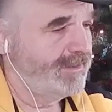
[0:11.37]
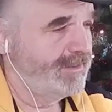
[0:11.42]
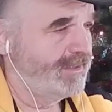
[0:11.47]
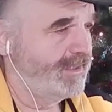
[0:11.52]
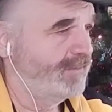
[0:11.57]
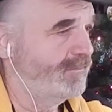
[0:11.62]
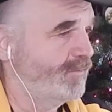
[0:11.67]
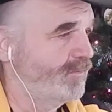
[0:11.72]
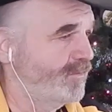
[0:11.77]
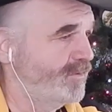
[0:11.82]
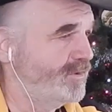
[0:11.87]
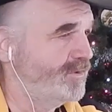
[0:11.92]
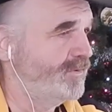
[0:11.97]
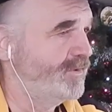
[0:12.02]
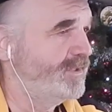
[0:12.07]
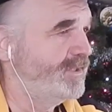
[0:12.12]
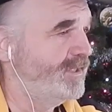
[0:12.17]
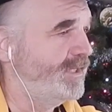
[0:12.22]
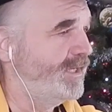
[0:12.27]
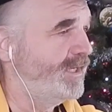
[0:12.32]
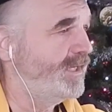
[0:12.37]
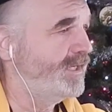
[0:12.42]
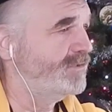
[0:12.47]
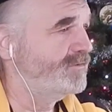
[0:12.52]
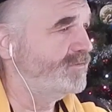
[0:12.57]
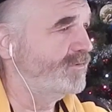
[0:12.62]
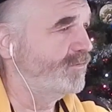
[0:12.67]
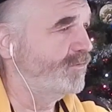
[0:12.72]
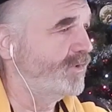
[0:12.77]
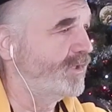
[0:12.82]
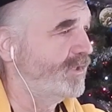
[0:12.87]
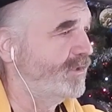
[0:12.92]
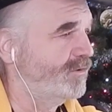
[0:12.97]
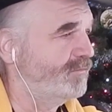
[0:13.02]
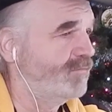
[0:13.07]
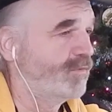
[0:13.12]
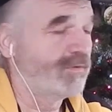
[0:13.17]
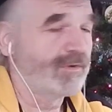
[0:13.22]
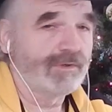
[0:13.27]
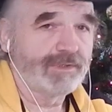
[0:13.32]
And what we're doing today is we're working a
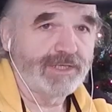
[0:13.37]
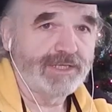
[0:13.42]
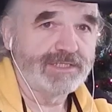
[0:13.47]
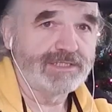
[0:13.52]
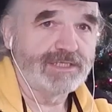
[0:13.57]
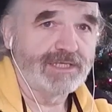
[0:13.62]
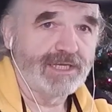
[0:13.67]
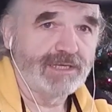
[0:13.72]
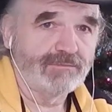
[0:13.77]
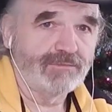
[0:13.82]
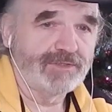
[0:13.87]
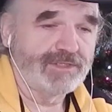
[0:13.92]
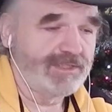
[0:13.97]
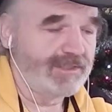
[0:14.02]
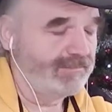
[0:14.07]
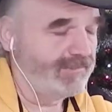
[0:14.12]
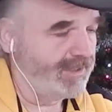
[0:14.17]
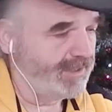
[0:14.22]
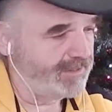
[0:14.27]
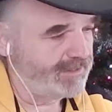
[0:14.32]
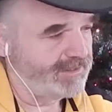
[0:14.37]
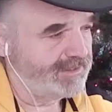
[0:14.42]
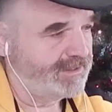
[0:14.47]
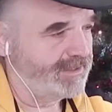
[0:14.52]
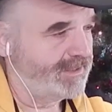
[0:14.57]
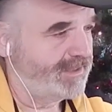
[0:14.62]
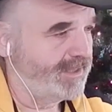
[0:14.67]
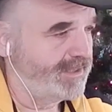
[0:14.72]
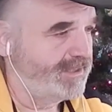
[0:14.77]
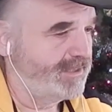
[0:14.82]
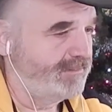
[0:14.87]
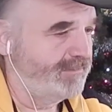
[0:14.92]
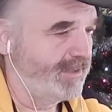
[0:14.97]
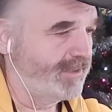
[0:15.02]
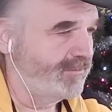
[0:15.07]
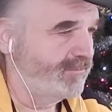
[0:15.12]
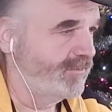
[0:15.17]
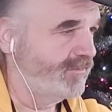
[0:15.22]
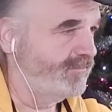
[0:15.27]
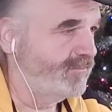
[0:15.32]
little more on Easyam. I did
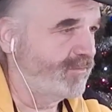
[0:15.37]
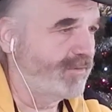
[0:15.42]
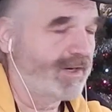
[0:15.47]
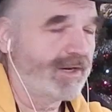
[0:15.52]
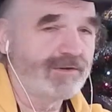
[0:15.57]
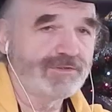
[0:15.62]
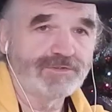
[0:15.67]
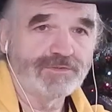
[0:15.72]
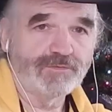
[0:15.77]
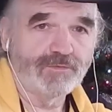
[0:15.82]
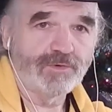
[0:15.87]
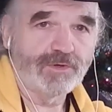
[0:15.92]
about 3 or 4 hours of